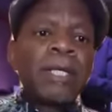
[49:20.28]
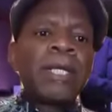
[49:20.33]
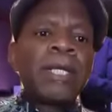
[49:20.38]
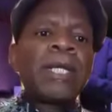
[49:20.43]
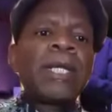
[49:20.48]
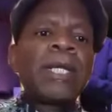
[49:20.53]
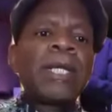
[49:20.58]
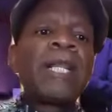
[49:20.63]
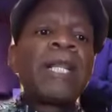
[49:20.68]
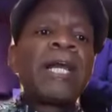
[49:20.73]

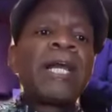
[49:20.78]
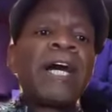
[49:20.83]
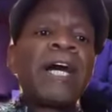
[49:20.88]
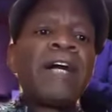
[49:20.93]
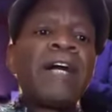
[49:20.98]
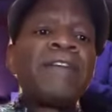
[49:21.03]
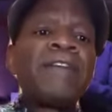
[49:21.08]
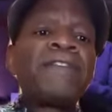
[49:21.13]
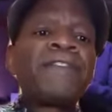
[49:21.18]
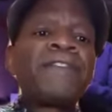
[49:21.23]
He
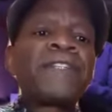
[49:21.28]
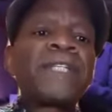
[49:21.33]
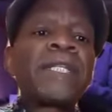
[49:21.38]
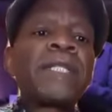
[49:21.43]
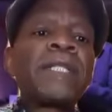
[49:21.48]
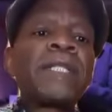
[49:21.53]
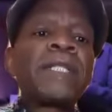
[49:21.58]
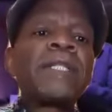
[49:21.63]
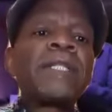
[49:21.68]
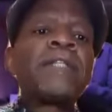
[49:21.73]
loved
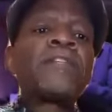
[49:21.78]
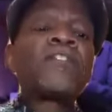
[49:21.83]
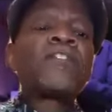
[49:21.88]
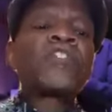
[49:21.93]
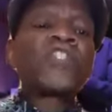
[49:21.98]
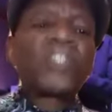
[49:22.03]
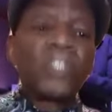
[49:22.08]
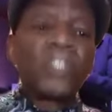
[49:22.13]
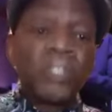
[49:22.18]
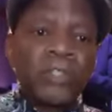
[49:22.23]

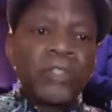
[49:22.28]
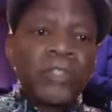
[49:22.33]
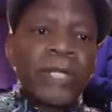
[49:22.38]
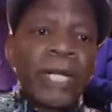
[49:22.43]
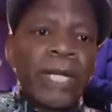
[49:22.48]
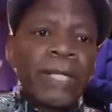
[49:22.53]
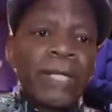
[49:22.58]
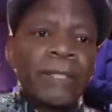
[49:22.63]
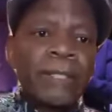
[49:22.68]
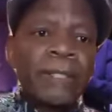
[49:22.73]

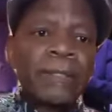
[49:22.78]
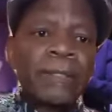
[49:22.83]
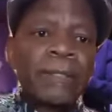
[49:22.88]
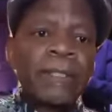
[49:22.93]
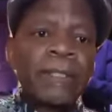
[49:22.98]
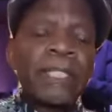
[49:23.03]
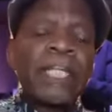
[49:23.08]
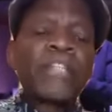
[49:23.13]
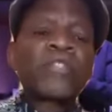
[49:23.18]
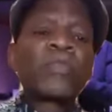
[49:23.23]
children.
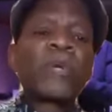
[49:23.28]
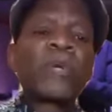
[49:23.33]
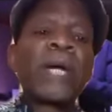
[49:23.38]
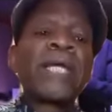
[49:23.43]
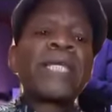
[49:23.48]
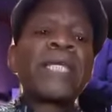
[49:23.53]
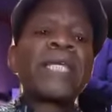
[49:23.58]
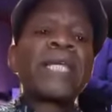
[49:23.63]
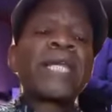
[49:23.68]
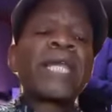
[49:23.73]
That's
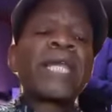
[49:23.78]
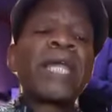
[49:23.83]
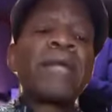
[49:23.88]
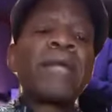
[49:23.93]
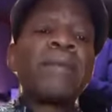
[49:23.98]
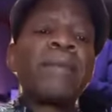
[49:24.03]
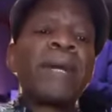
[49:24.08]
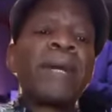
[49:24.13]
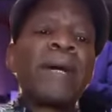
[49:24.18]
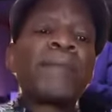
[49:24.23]
why he
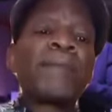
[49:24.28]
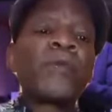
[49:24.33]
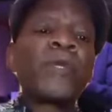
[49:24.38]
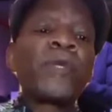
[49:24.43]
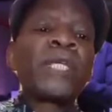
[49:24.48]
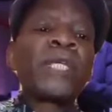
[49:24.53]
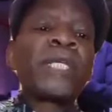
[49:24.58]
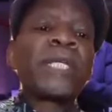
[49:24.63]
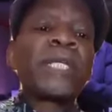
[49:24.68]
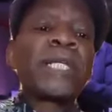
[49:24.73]
came up
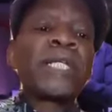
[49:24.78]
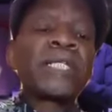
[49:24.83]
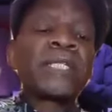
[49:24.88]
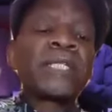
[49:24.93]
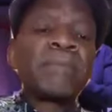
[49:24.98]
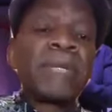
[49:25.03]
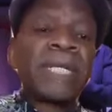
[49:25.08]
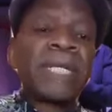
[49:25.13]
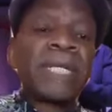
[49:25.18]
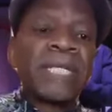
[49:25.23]
with the
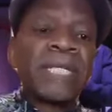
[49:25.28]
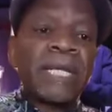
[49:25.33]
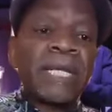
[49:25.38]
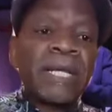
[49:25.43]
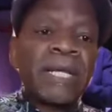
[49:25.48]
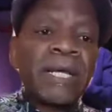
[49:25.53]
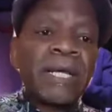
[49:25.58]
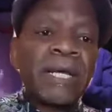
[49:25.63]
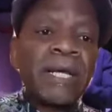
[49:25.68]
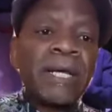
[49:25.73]
Nelson
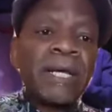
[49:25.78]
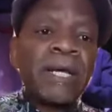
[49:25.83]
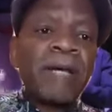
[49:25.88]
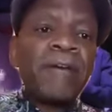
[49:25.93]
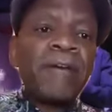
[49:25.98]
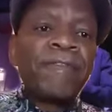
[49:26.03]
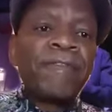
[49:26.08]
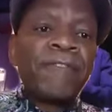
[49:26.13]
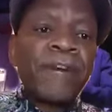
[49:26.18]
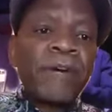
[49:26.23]
Mandela
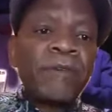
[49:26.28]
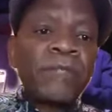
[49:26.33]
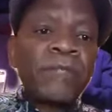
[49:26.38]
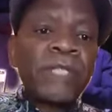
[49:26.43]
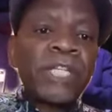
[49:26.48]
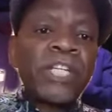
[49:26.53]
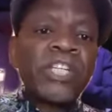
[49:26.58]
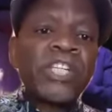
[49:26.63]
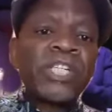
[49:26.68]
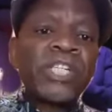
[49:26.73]

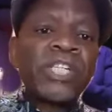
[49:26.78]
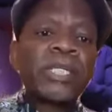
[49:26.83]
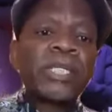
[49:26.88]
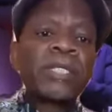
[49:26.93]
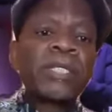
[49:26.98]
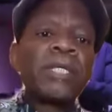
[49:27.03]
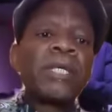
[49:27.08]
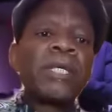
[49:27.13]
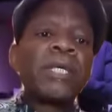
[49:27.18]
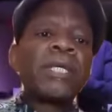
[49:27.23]

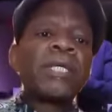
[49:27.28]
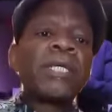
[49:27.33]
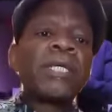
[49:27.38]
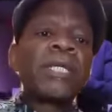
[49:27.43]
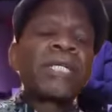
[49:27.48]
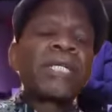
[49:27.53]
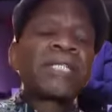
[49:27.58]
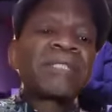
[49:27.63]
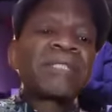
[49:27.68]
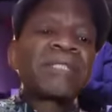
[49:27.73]
Foundation,
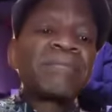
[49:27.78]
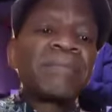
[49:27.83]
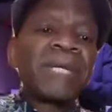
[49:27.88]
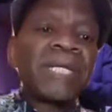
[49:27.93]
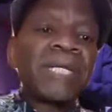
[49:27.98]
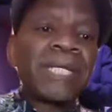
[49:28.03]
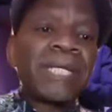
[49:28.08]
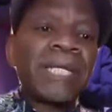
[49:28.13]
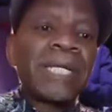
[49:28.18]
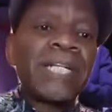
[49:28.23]
Nelson
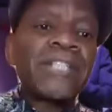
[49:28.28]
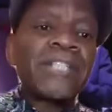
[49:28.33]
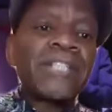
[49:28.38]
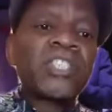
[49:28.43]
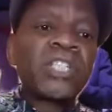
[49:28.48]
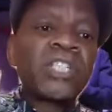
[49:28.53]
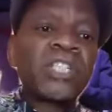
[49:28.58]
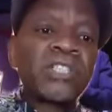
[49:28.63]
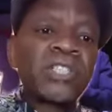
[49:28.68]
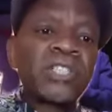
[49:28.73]
Mandela
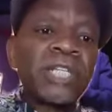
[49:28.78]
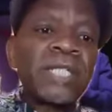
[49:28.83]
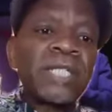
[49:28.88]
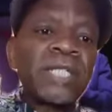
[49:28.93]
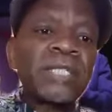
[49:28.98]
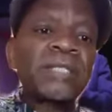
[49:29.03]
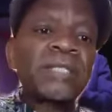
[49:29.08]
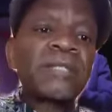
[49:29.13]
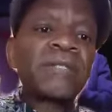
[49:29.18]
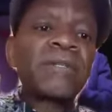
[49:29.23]

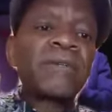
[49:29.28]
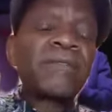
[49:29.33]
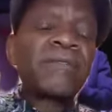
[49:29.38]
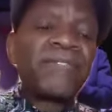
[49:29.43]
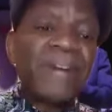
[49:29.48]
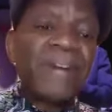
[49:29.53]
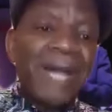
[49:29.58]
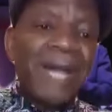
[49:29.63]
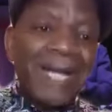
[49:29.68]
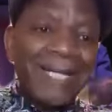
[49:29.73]
Children's
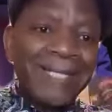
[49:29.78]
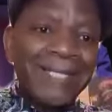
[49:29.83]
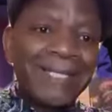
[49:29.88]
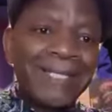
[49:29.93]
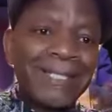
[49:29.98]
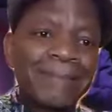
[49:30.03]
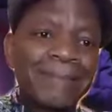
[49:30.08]
Fund.